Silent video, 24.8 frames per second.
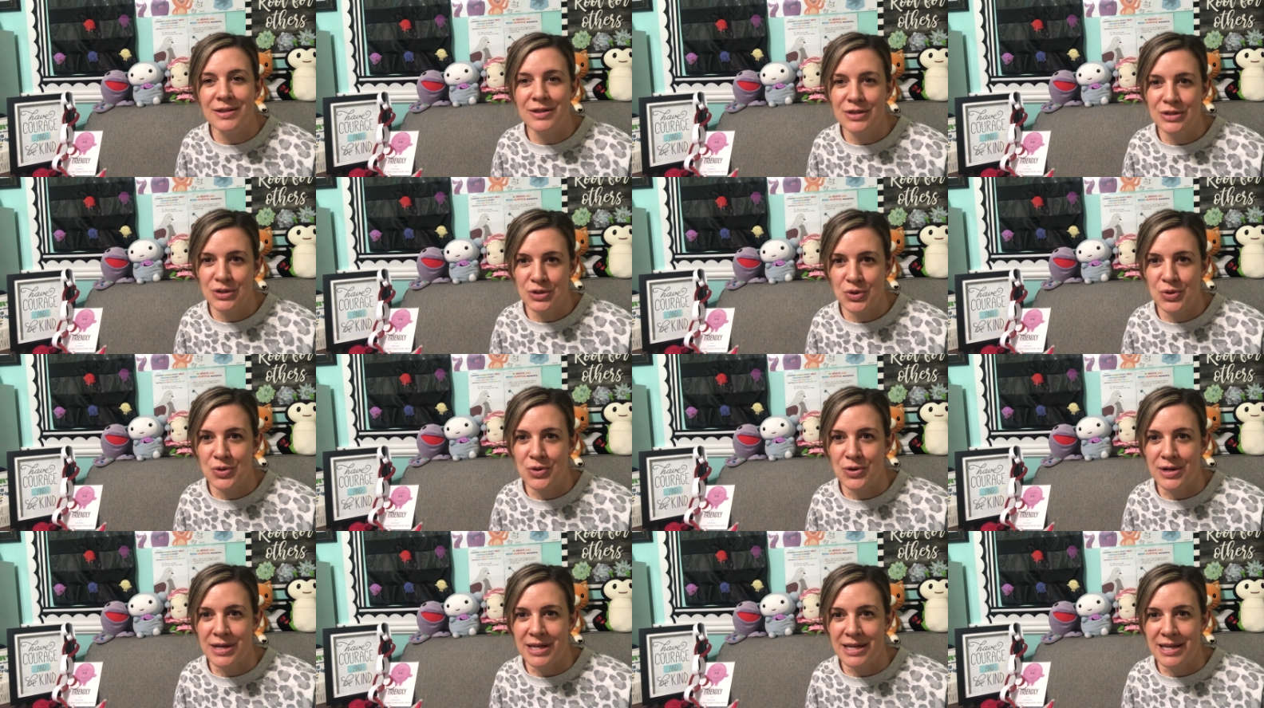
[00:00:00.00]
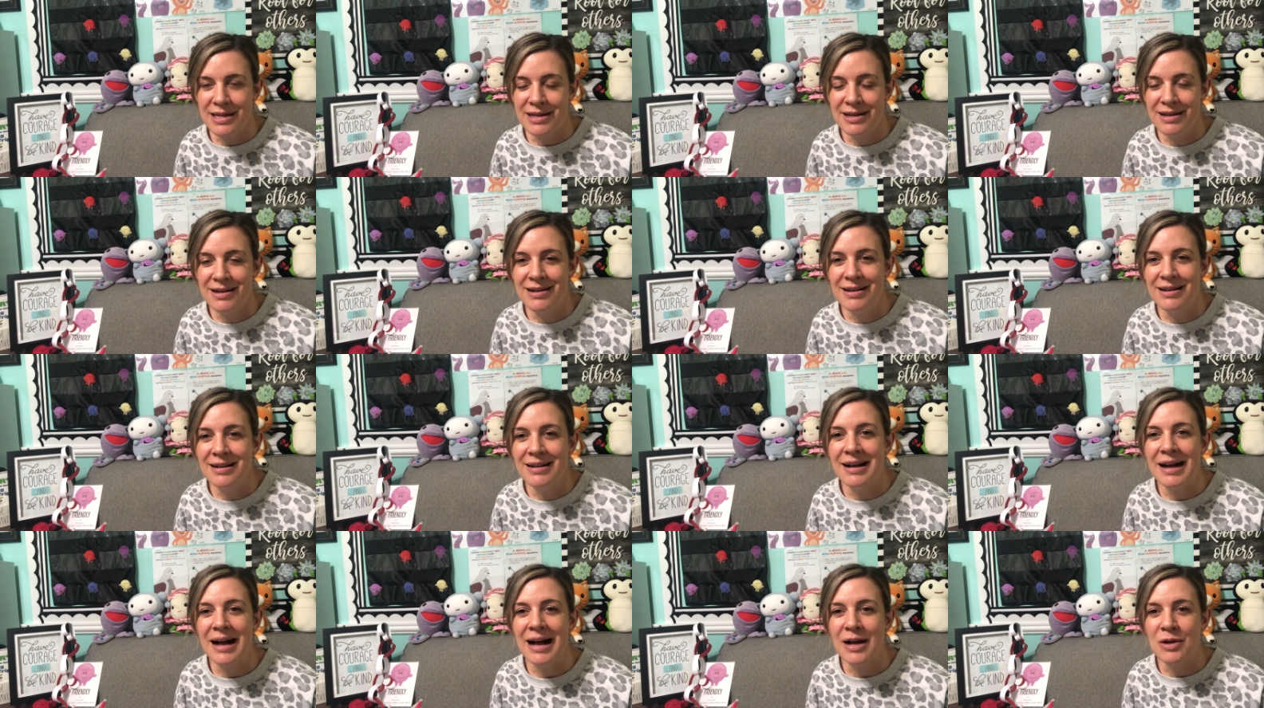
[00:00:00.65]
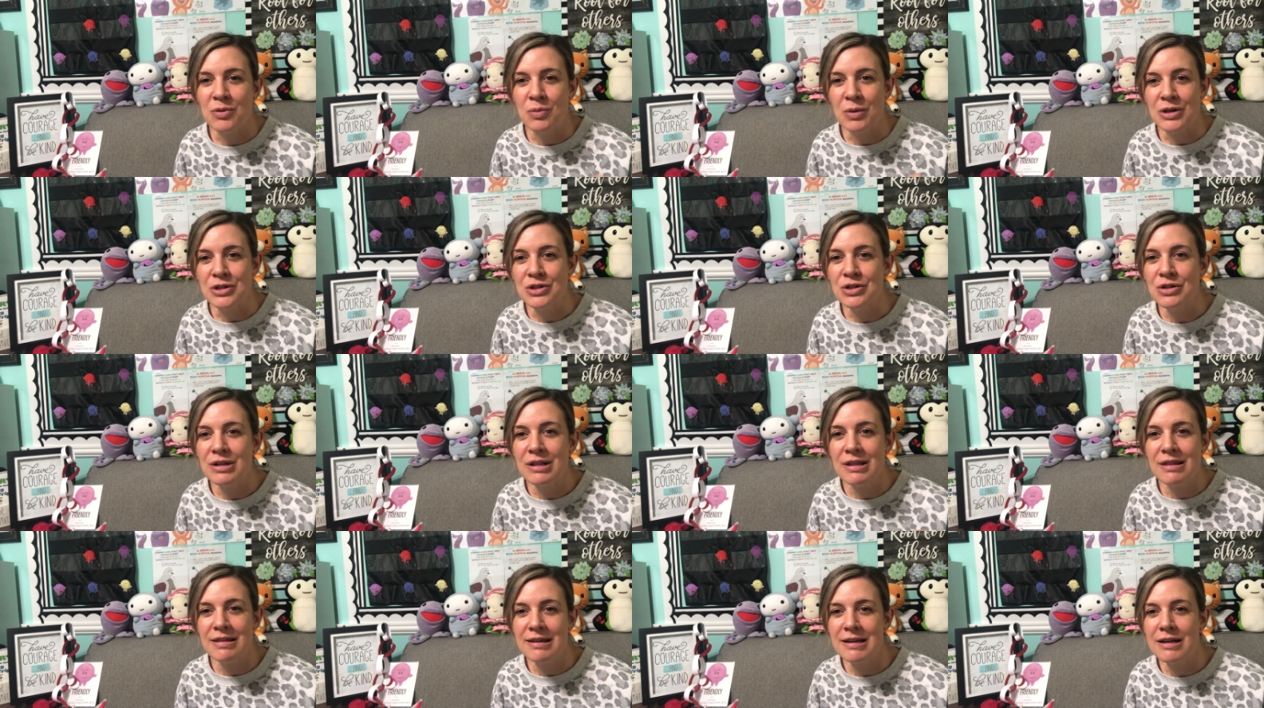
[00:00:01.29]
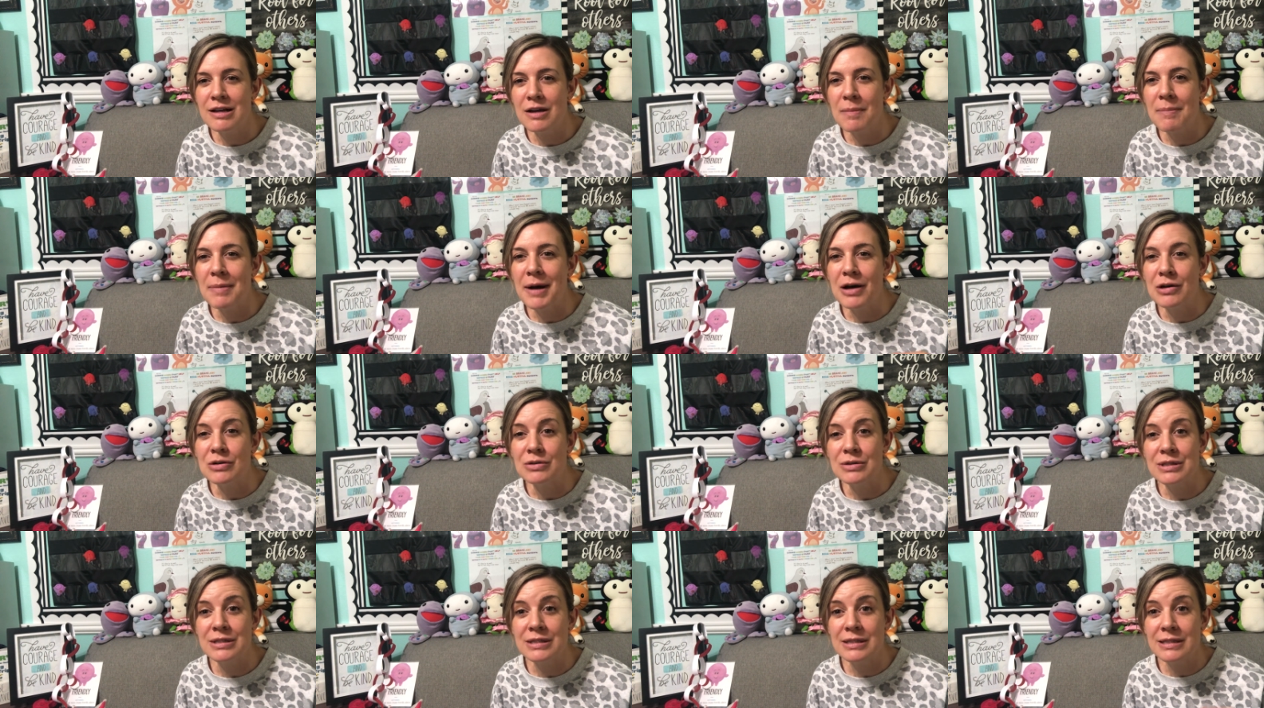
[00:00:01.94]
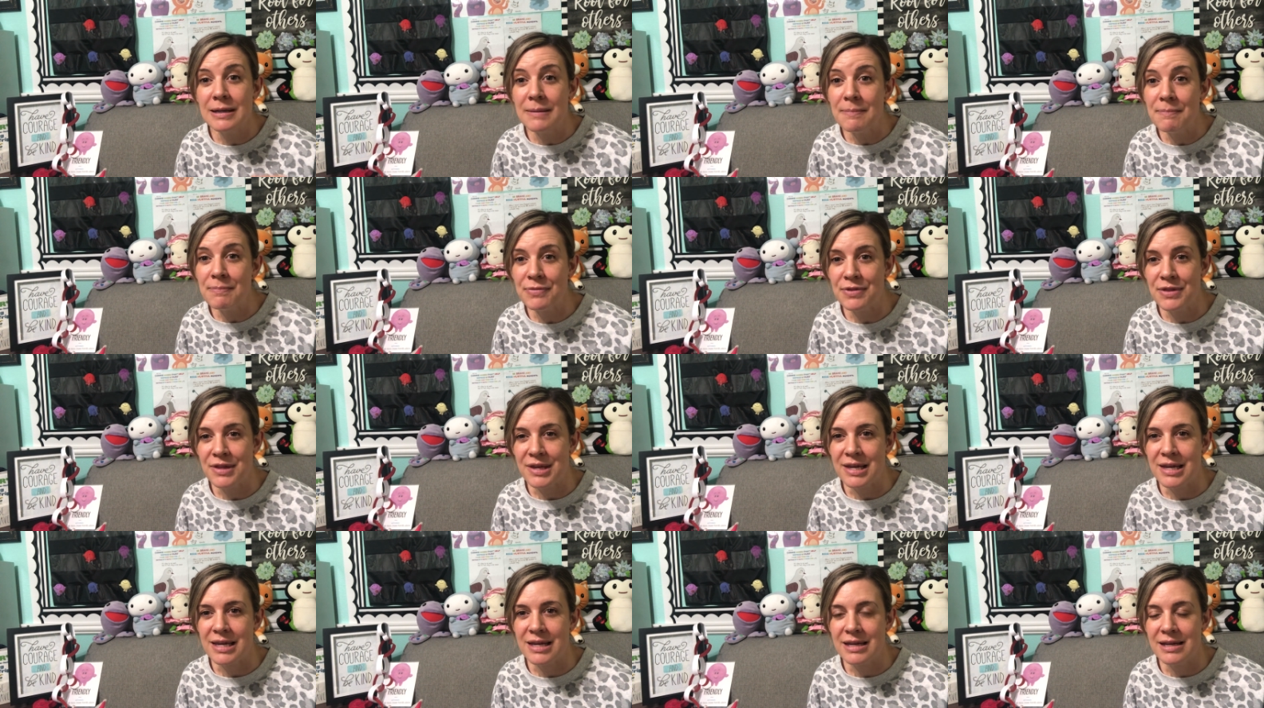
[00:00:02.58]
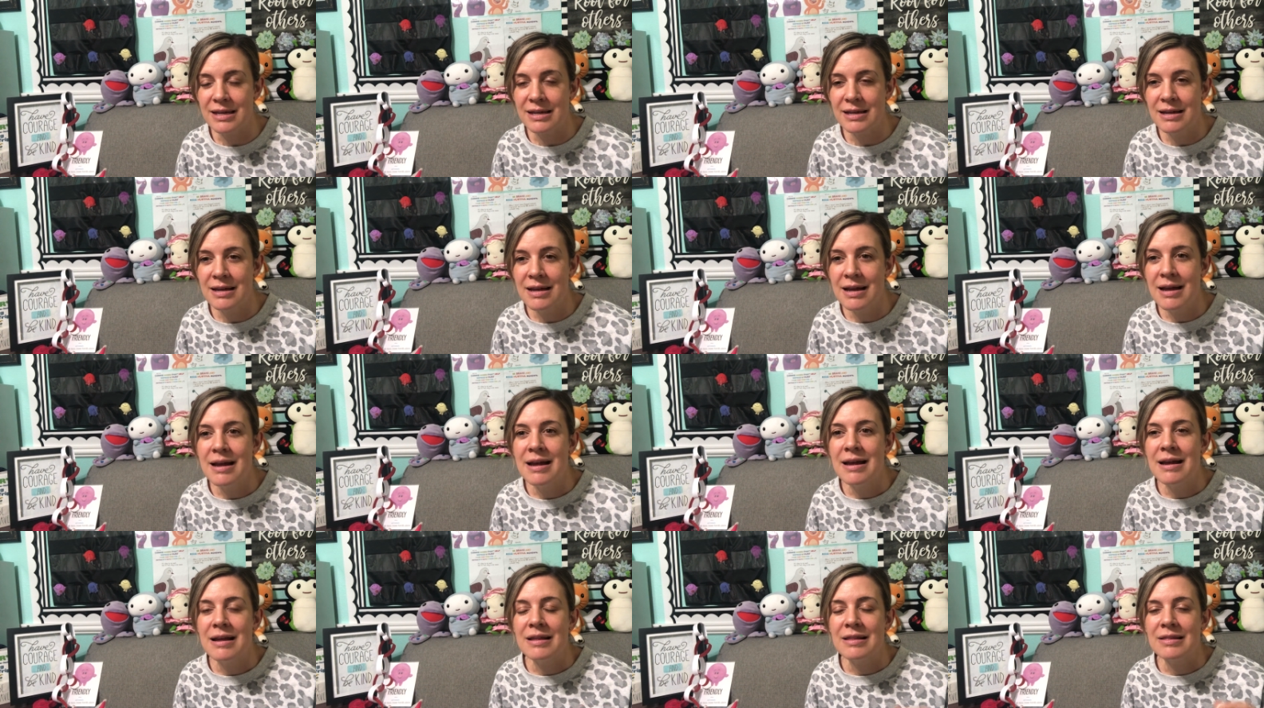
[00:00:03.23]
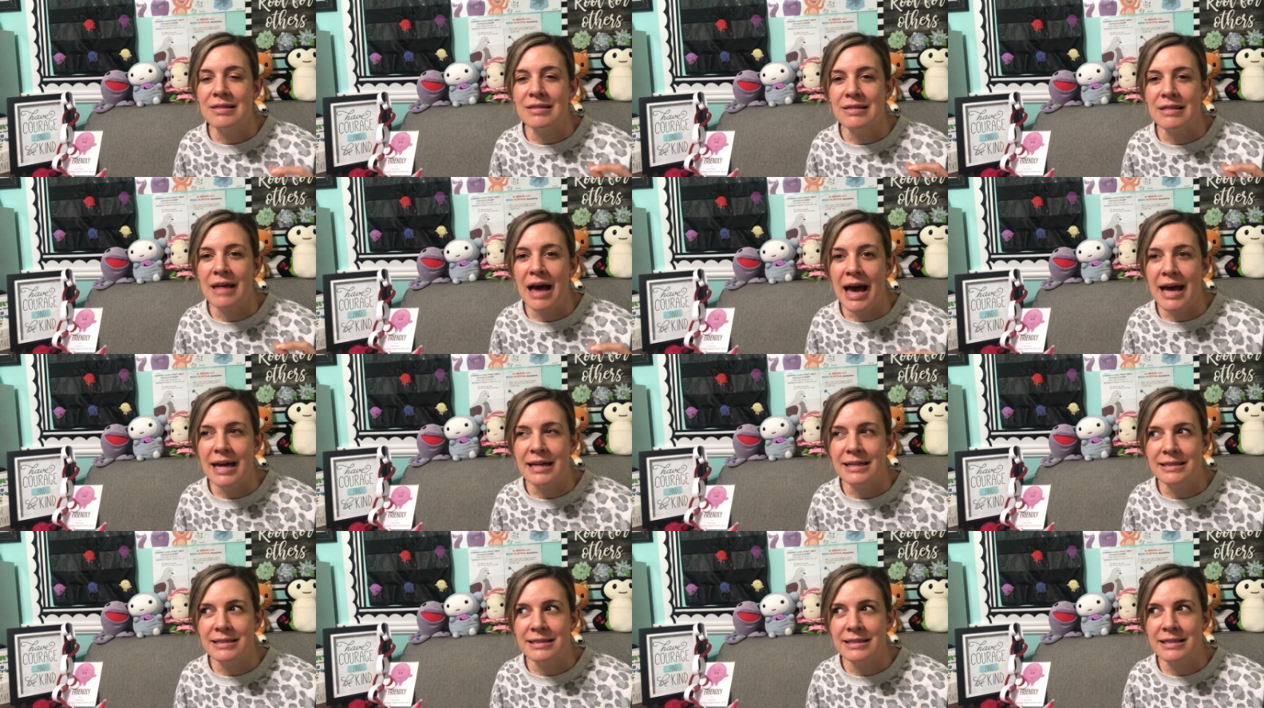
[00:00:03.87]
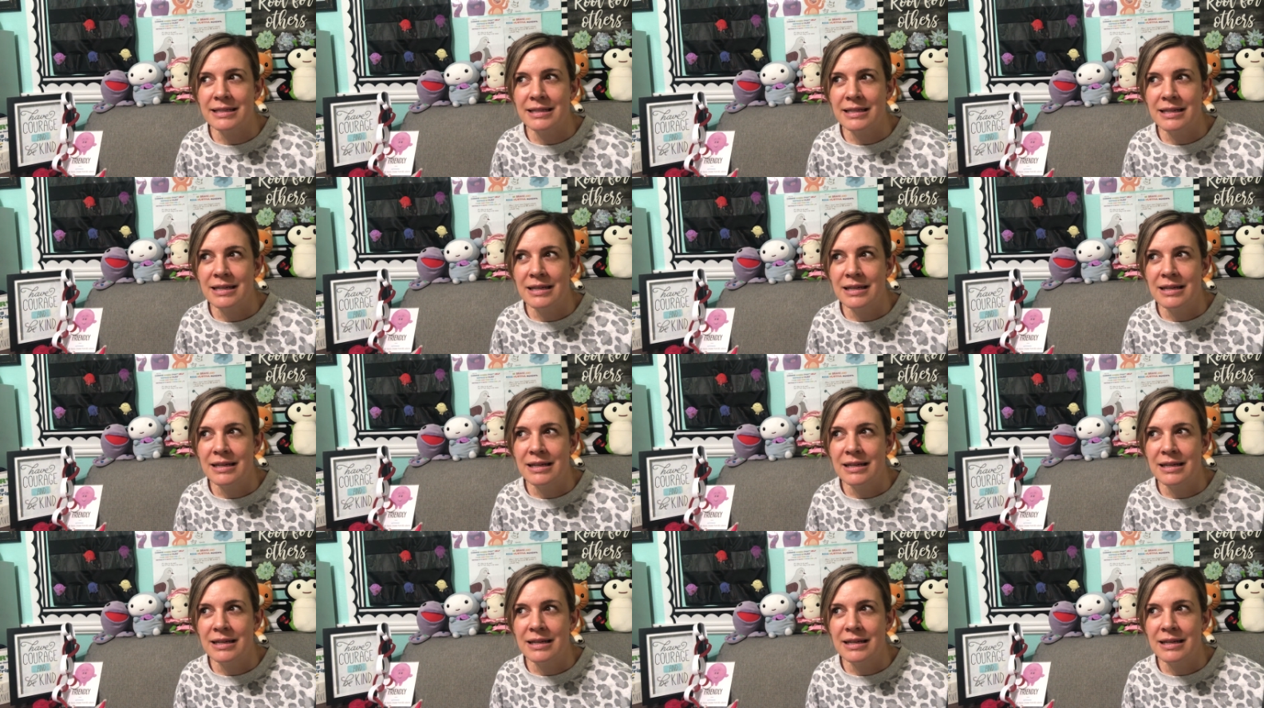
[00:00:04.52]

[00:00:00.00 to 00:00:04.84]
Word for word: the story, I want you to think about something that